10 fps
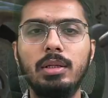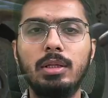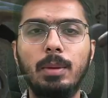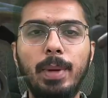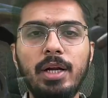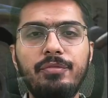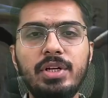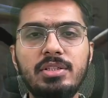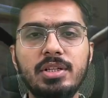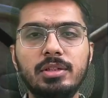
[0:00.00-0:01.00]
The bed
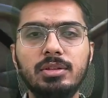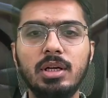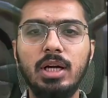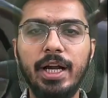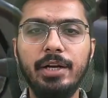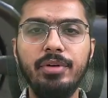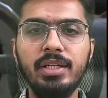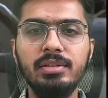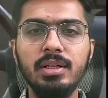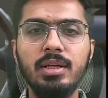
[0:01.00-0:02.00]
features
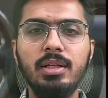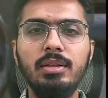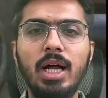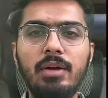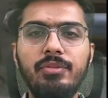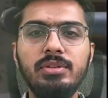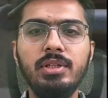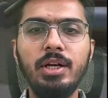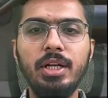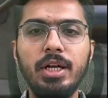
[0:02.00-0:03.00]
guideways that
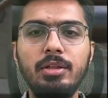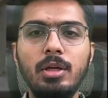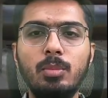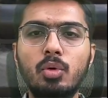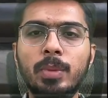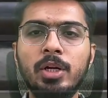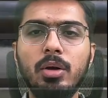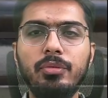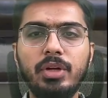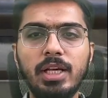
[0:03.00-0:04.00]
facilitate the movement
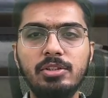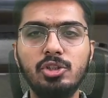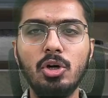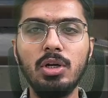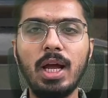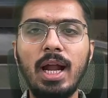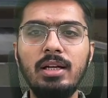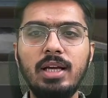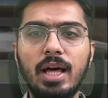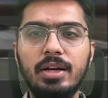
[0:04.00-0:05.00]
of tailstock
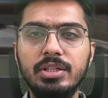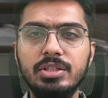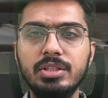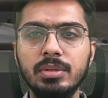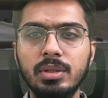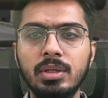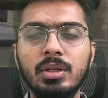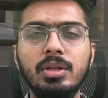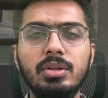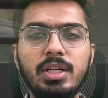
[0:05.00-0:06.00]
and carriage.
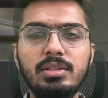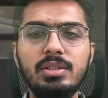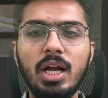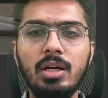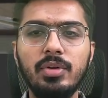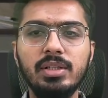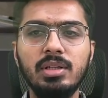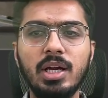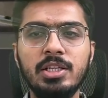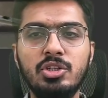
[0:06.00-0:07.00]
These guideways
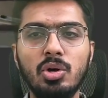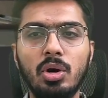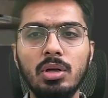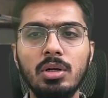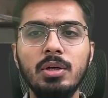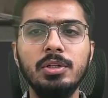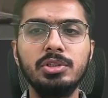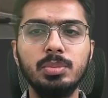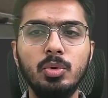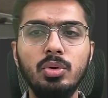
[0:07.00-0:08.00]
ensure
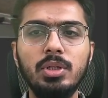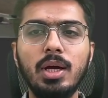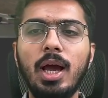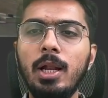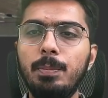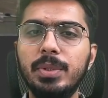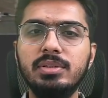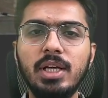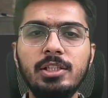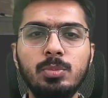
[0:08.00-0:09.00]
smooth and
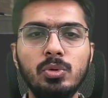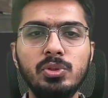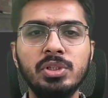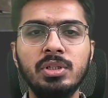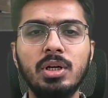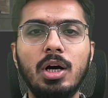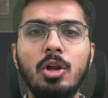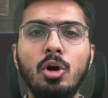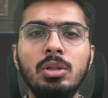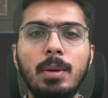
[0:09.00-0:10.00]
precise motion
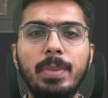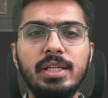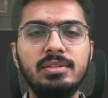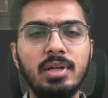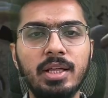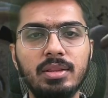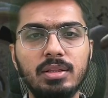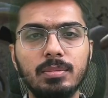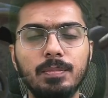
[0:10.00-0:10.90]
along the bed's length.